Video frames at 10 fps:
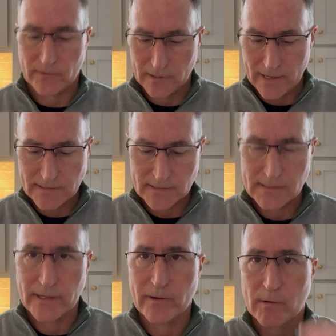lenses in
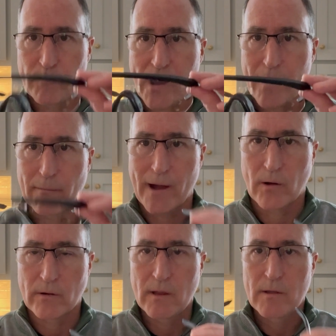there. You can pop them
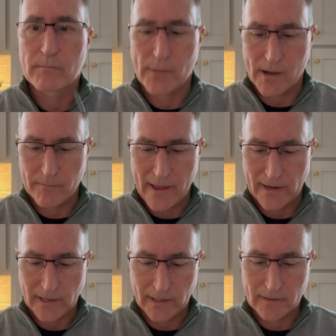out, pop them
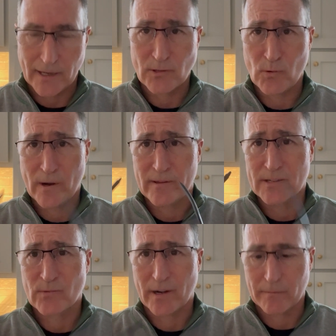back in. I do wear
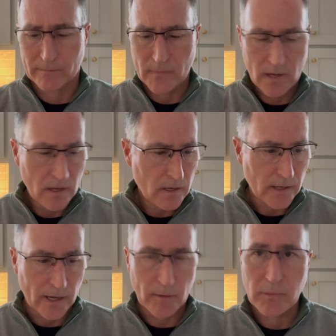these when I'm
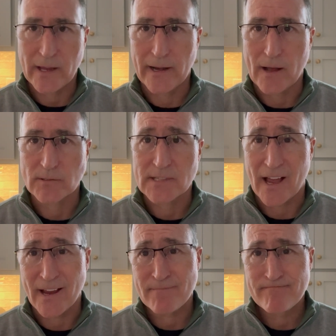playing
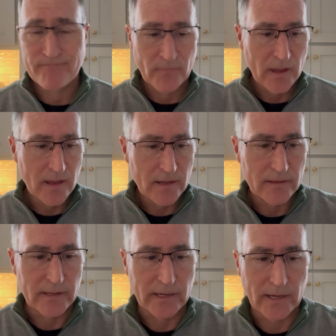outside.
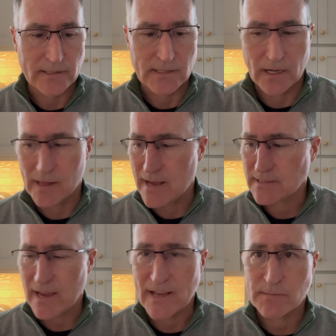The
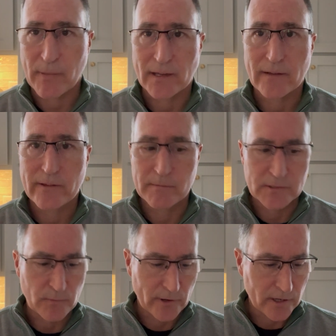sunglass aspect of them is
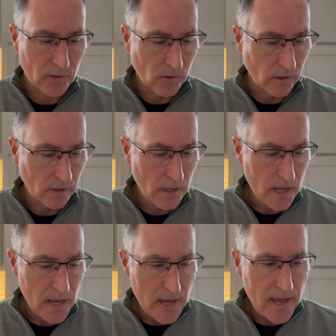pretty cool.
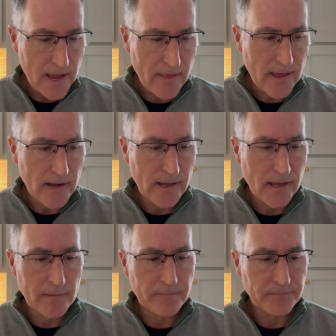And then I